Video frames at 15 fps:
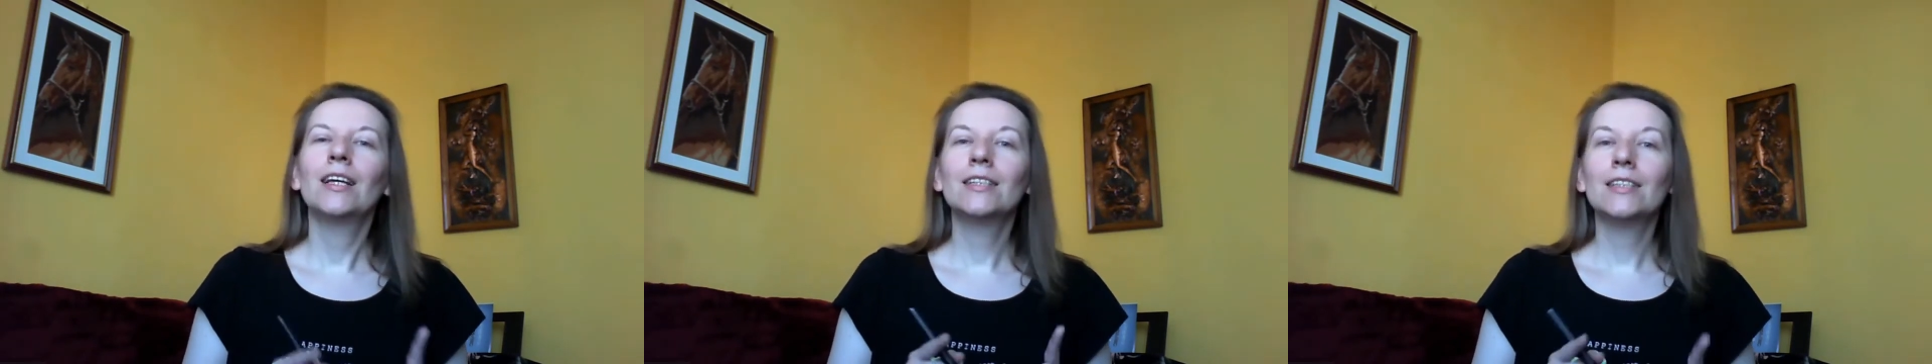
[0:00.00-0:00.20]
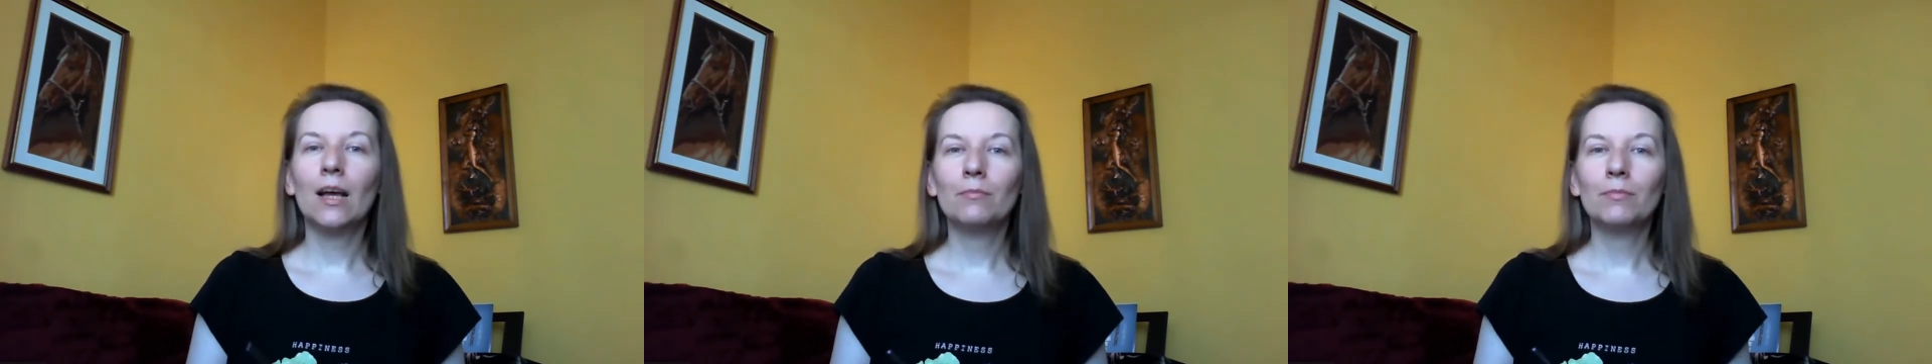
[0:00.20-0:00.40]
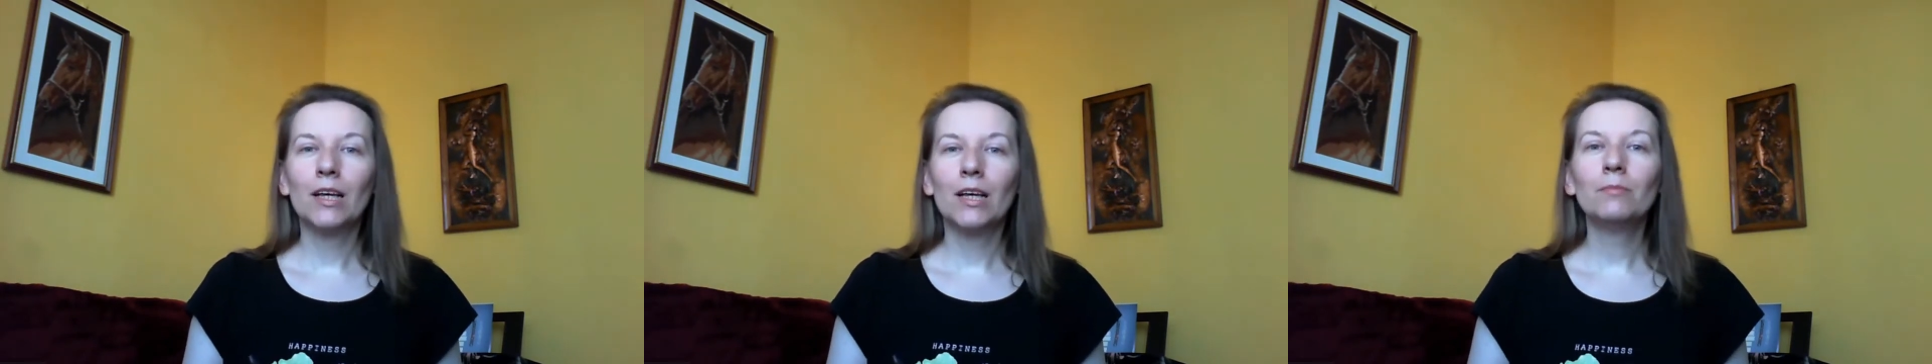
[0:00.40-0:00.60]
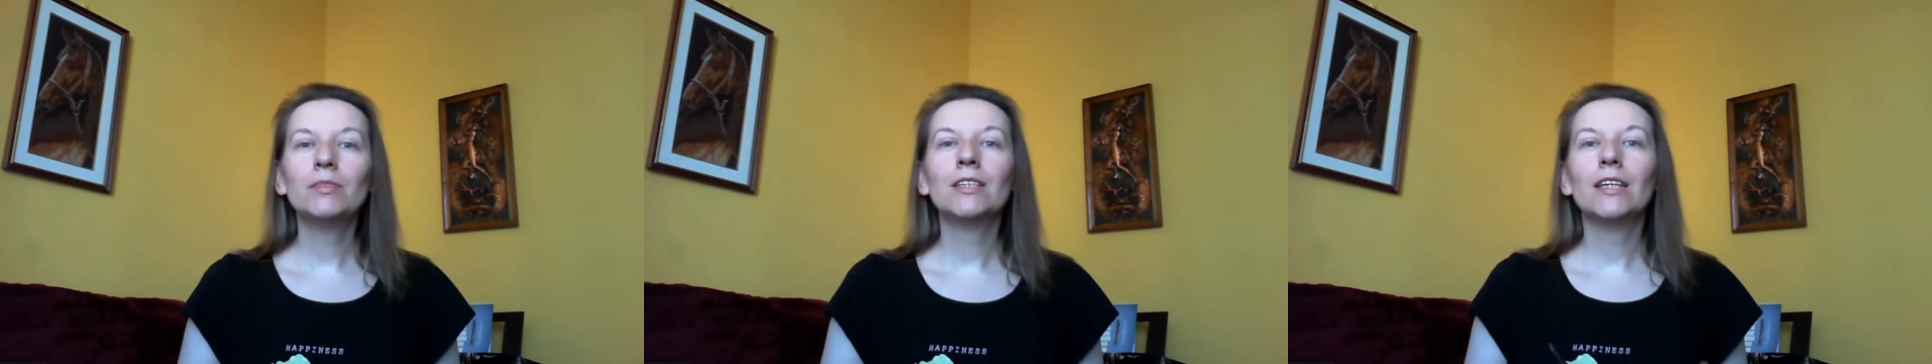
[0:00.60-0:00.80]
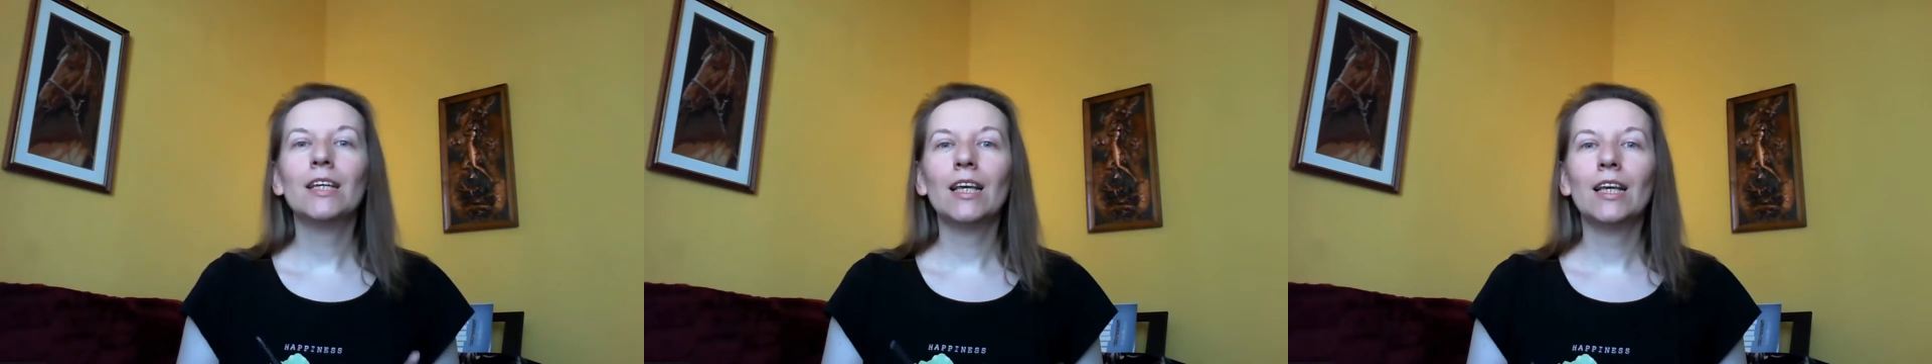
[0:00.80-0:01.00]

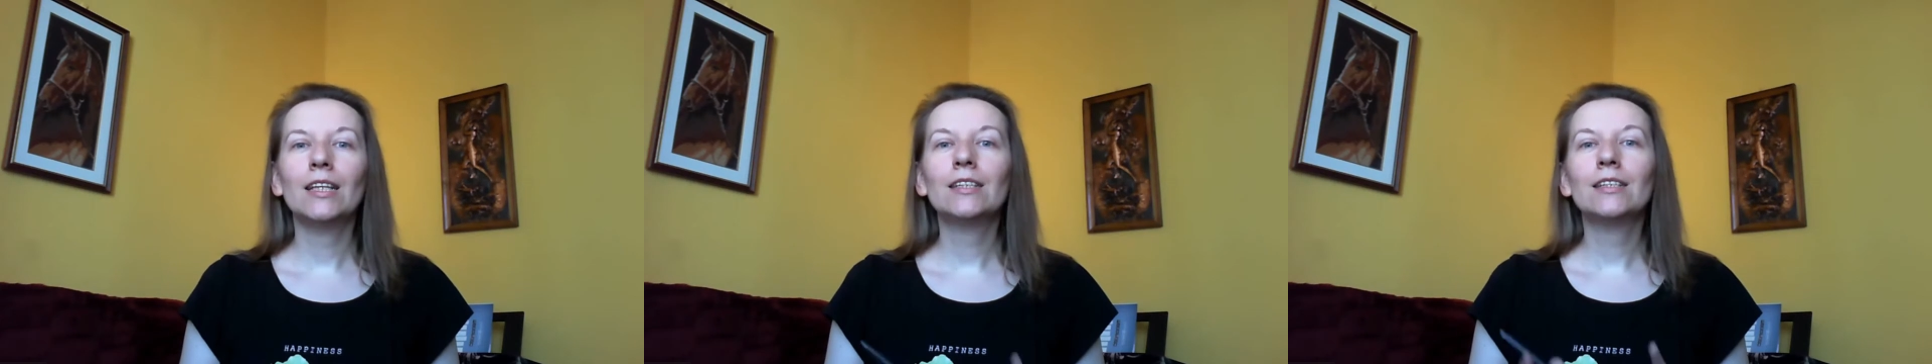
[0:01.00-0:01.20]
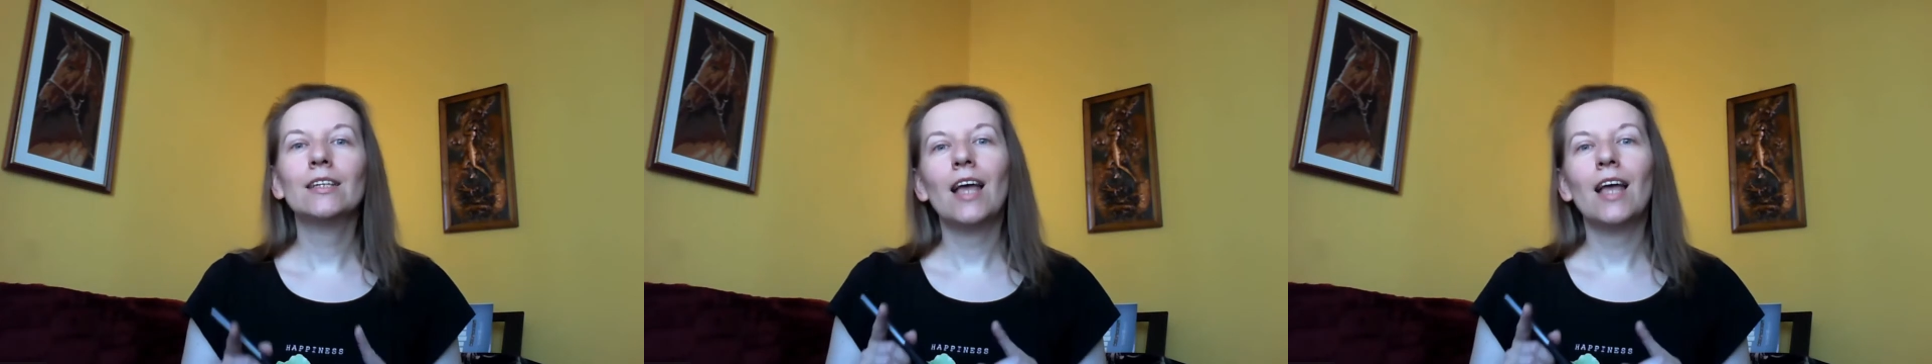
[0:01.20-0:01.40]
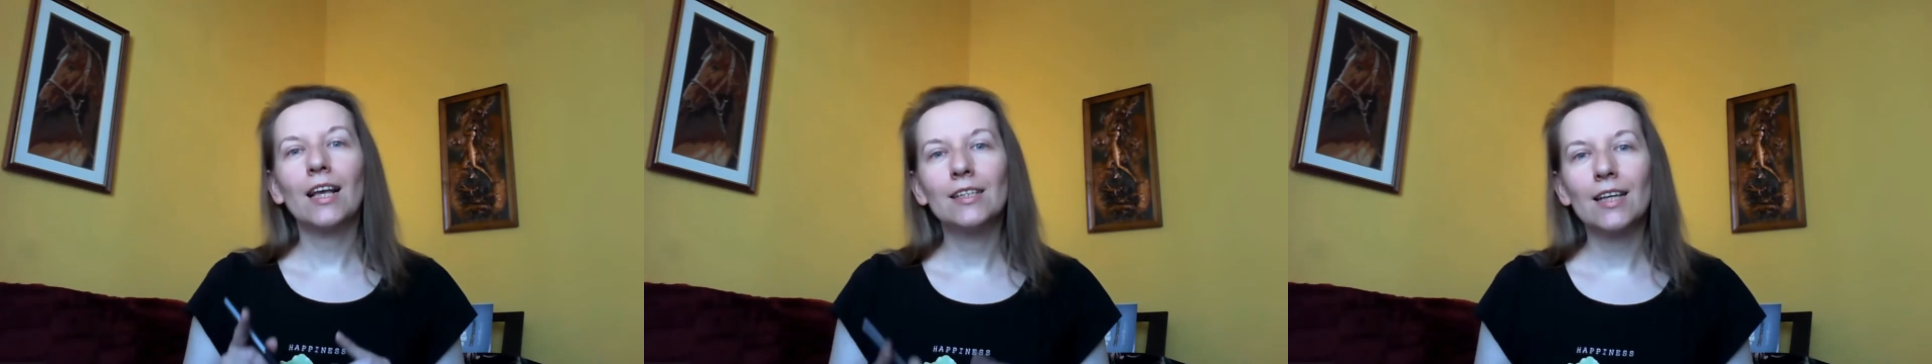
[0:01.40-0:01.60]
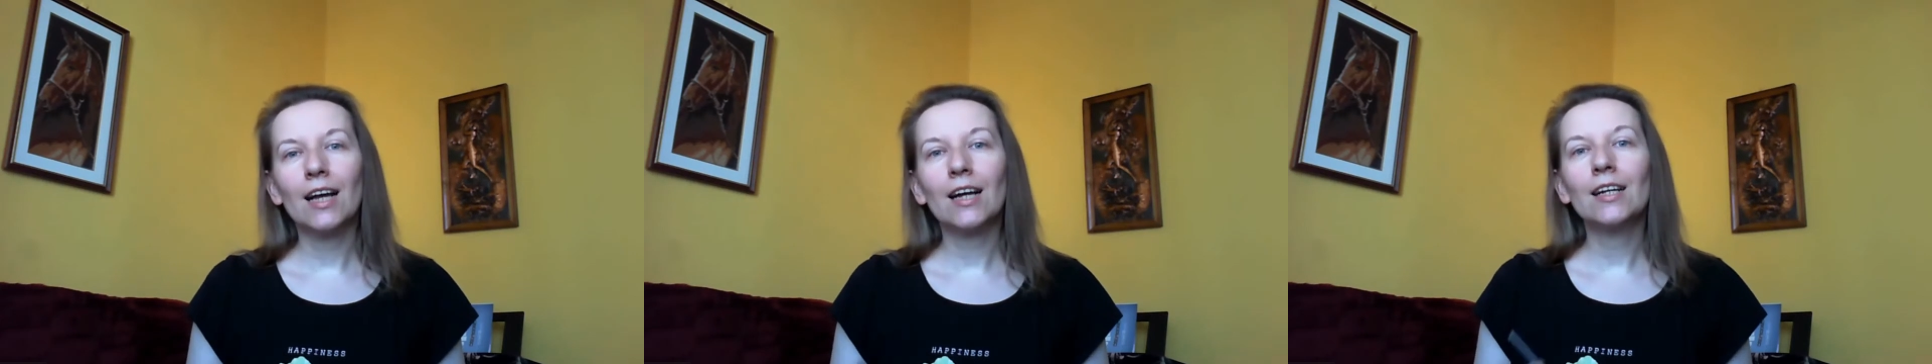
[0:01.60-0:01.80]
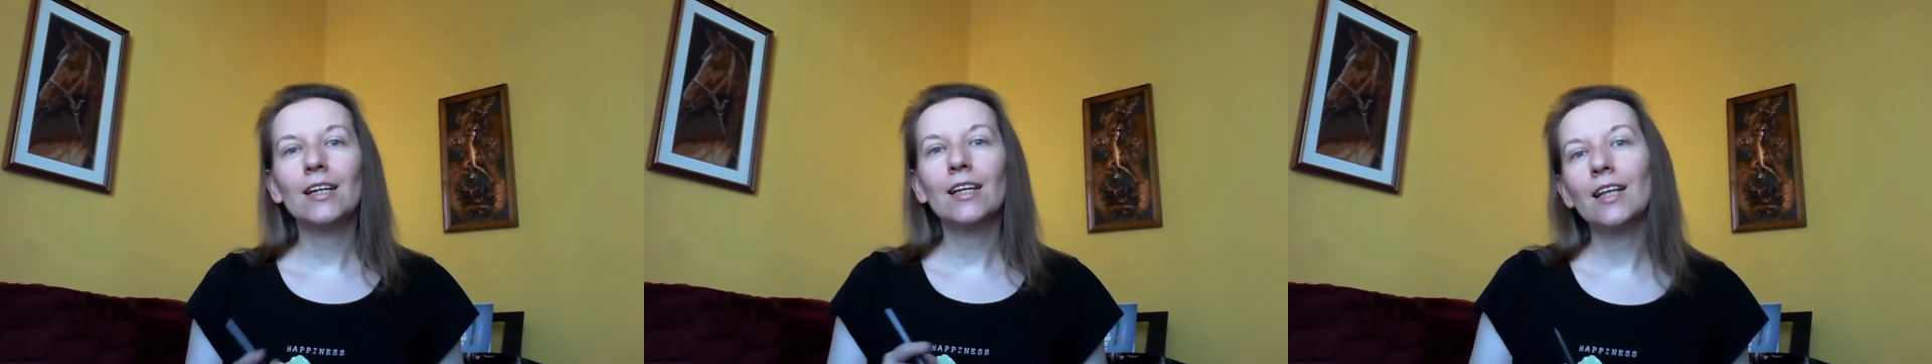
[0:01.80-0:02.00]
sometimes it's
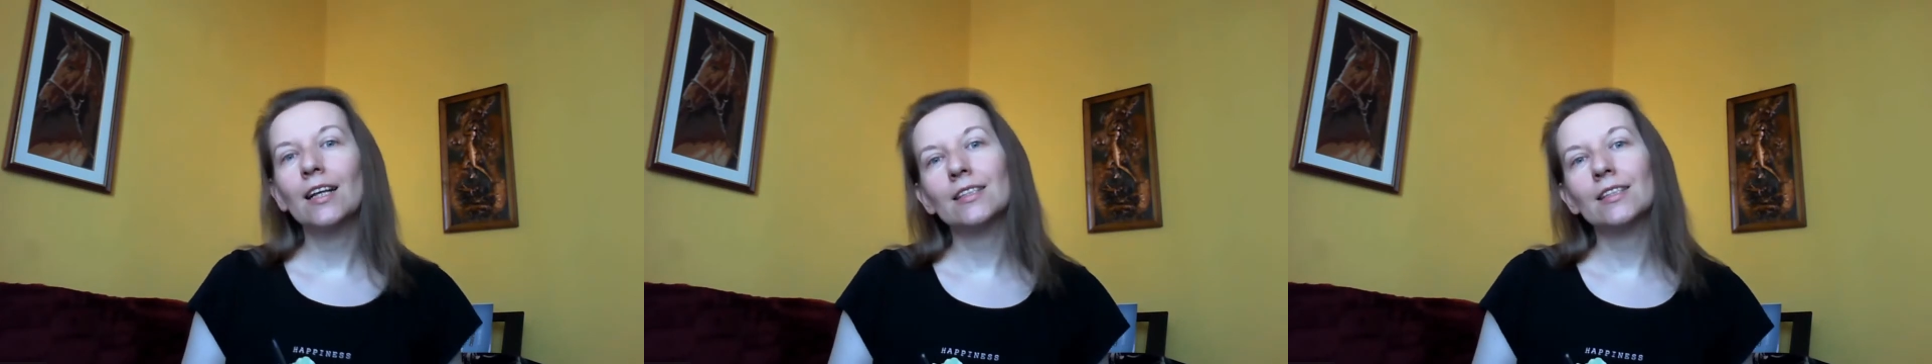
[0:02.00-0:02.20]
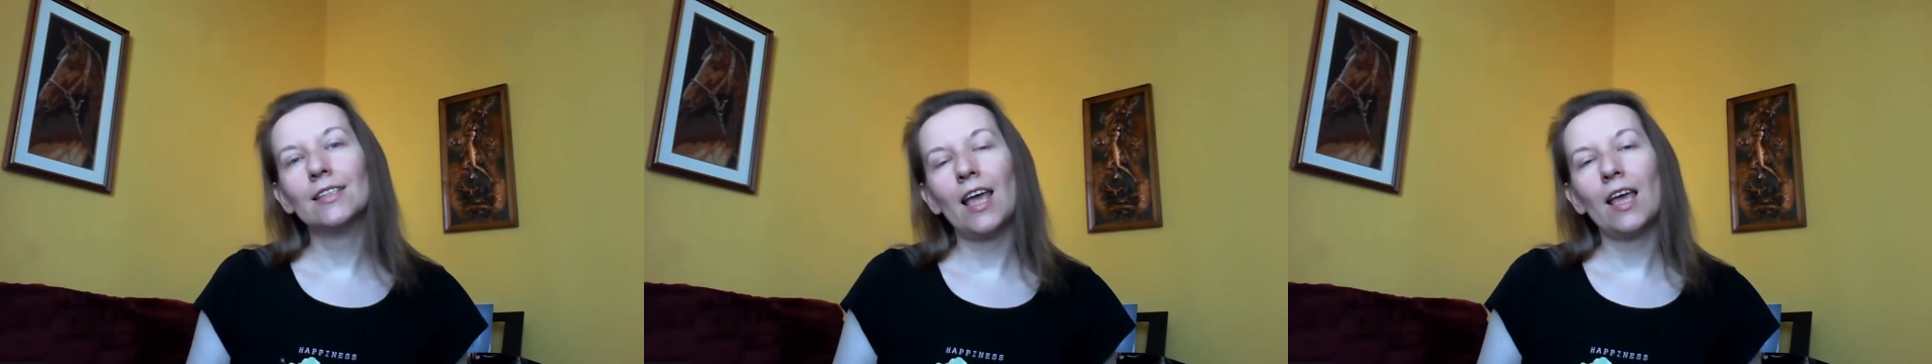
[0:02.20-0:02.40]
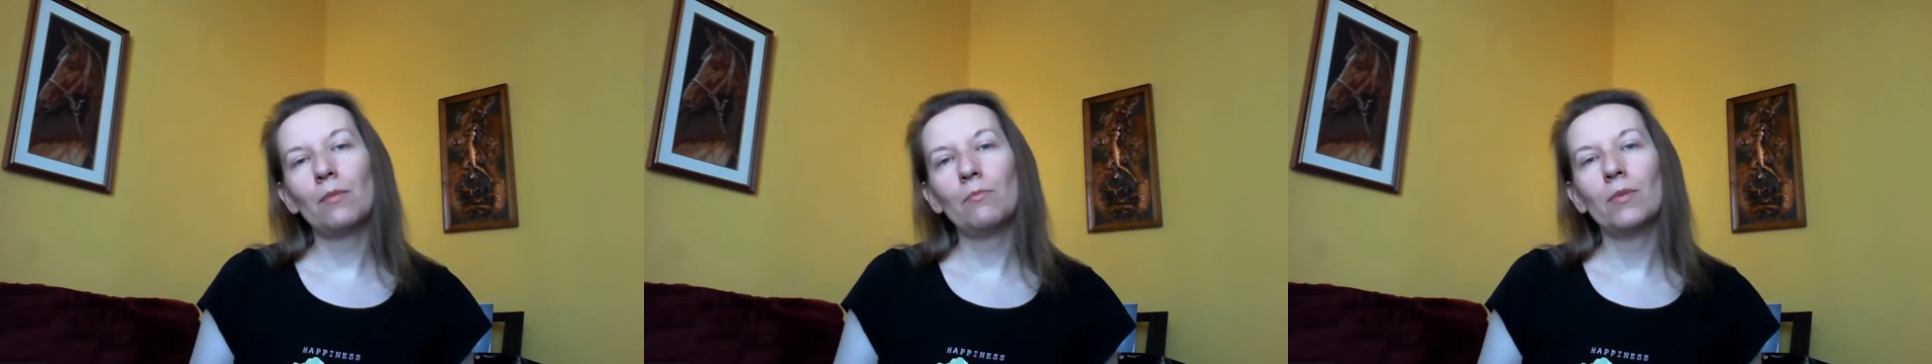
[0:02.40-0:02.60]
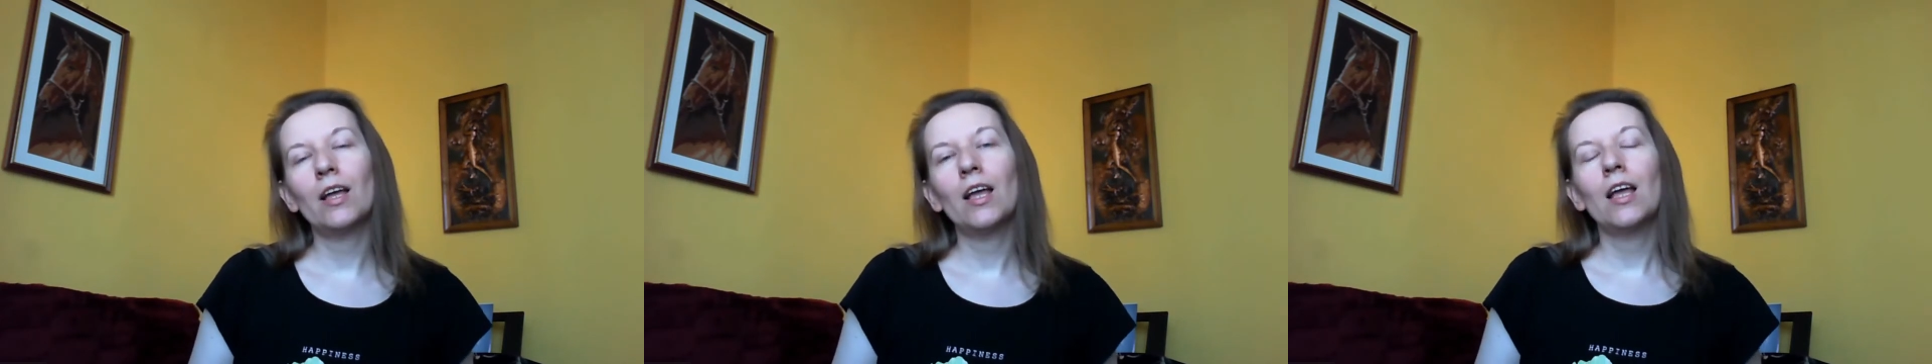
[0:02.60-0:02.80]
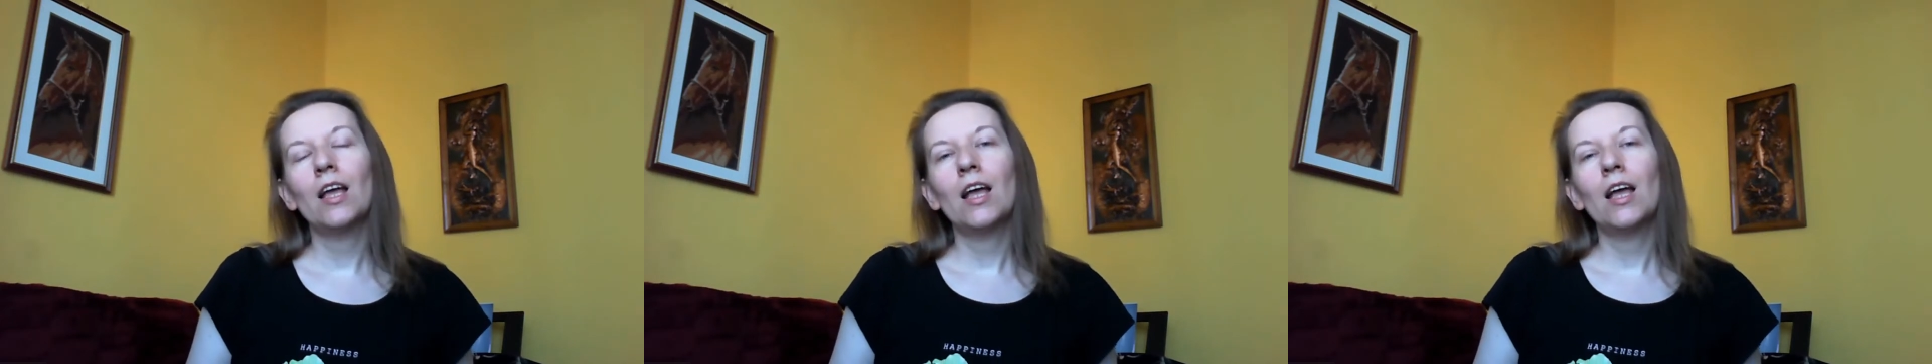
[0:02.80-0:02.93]
exactly the same